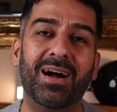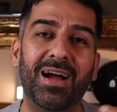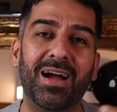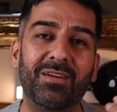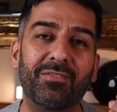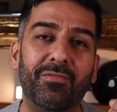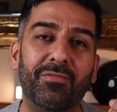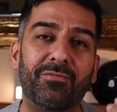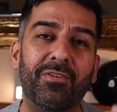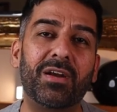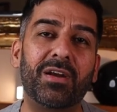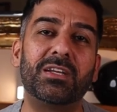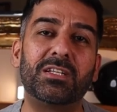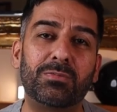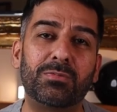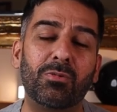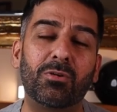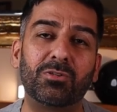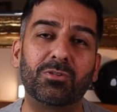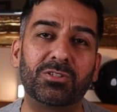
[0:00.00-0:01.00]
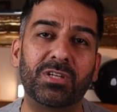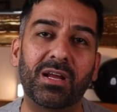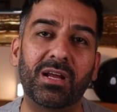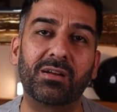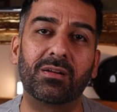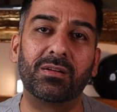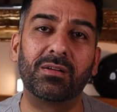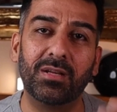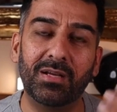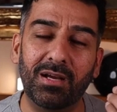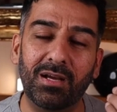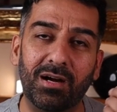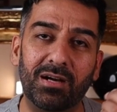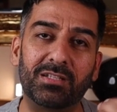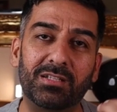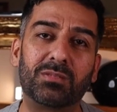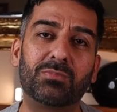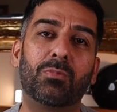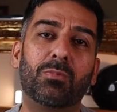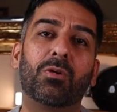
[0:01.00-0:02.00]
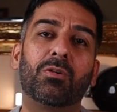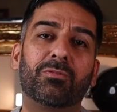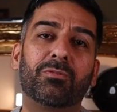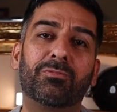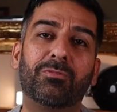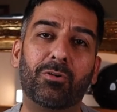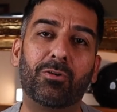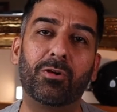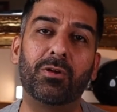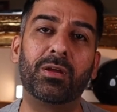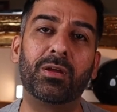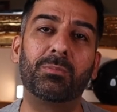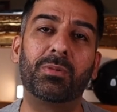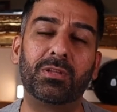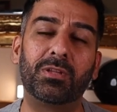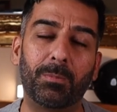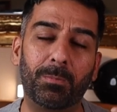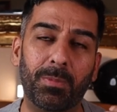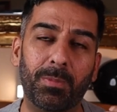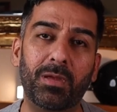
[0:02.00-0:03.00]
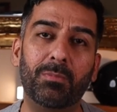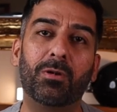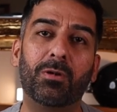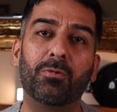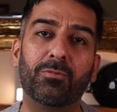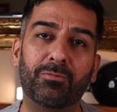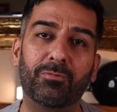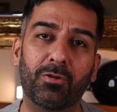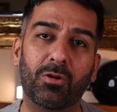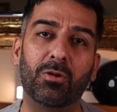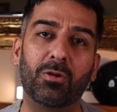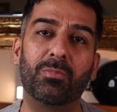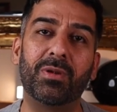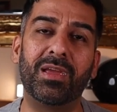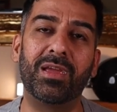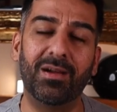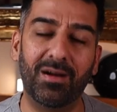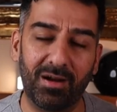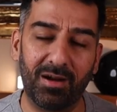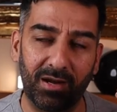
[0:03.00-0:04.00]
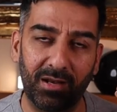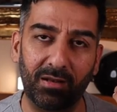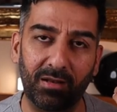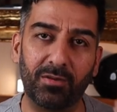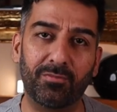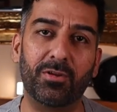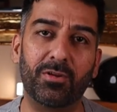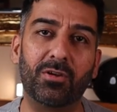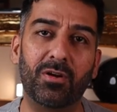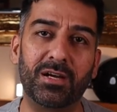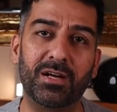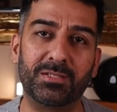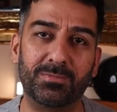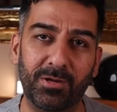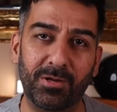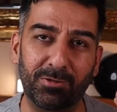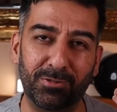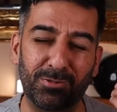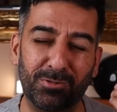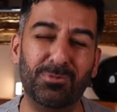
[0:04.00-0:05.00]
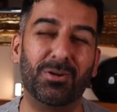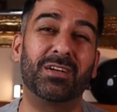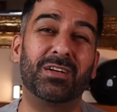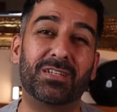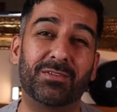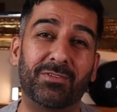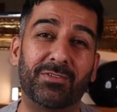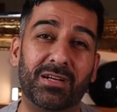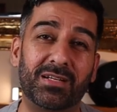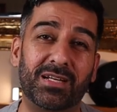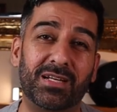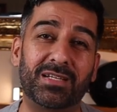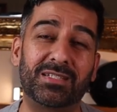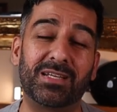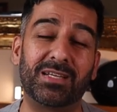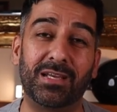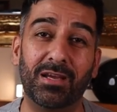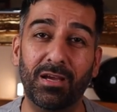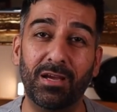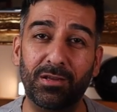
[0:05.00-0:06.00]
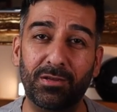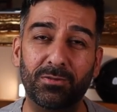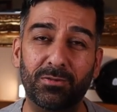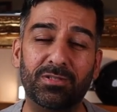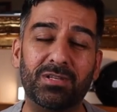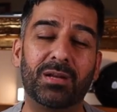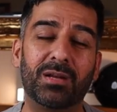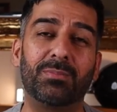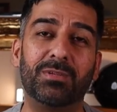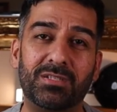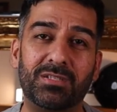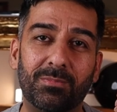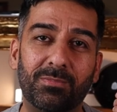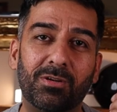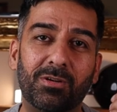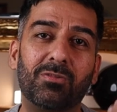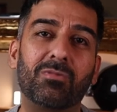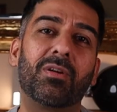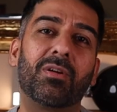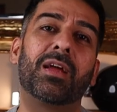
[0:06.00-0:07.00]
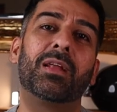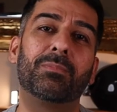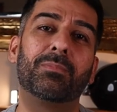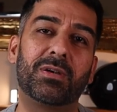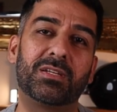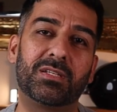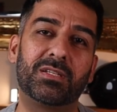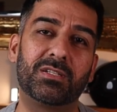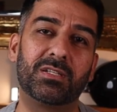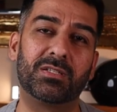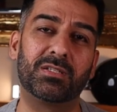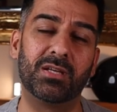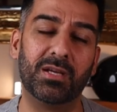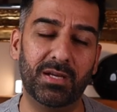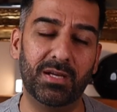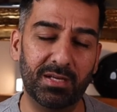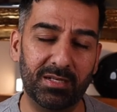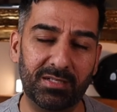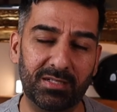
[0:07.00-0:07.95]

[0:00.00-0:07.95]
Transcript: I have a very small channel, a small following, but the people who follow me, I love you guys, because you guys are fantastic. You send me some great messages.